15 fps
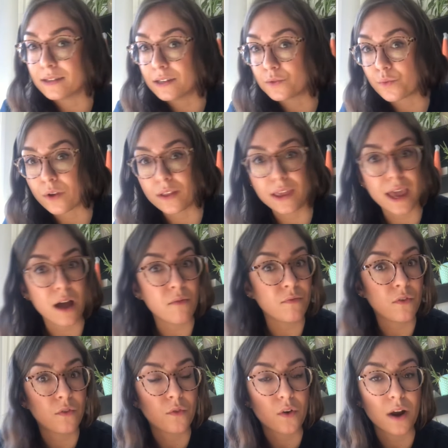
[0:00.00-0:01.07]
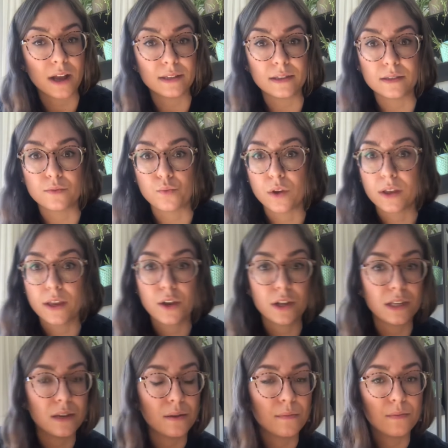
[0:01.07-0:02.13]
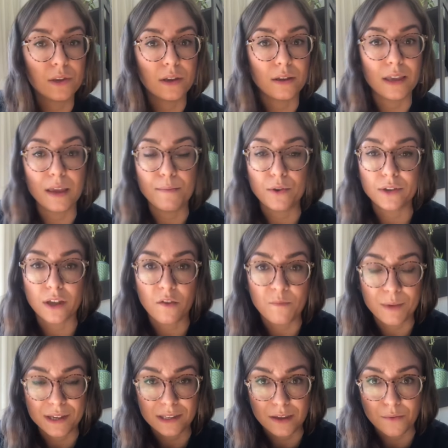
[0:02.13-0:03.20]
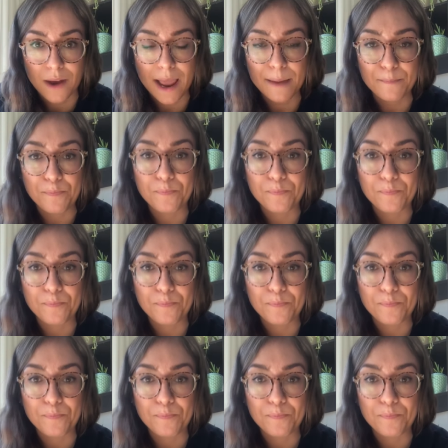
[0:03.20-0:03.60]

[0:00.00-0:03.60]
That's really helpful for us. It's really good to keep yourself busy, right?